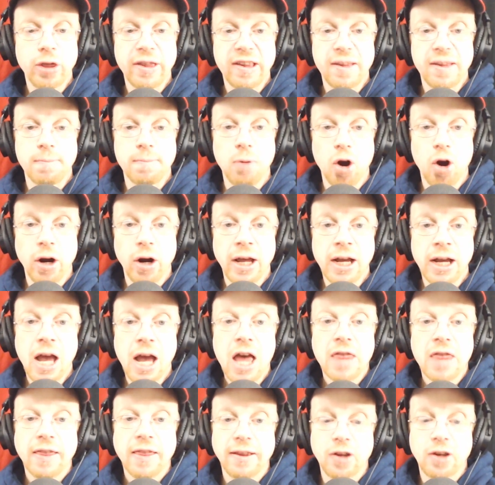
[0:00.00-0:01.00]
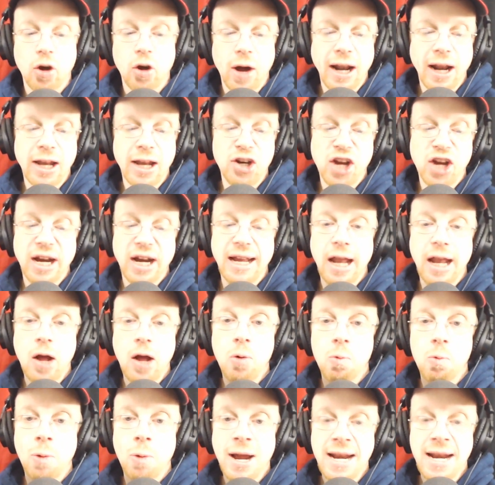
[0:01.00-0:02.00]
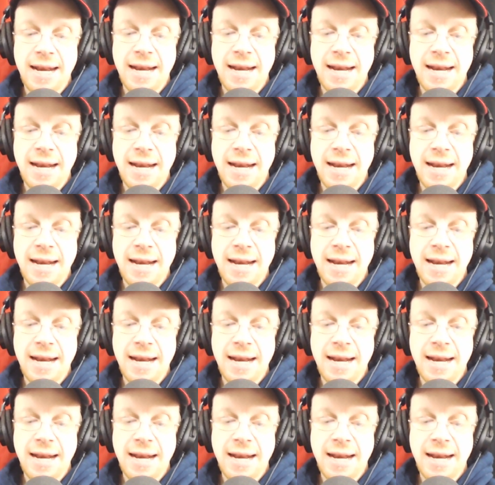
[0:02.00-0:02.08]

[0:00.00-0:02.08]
this morning. Let's go ahead and check it out right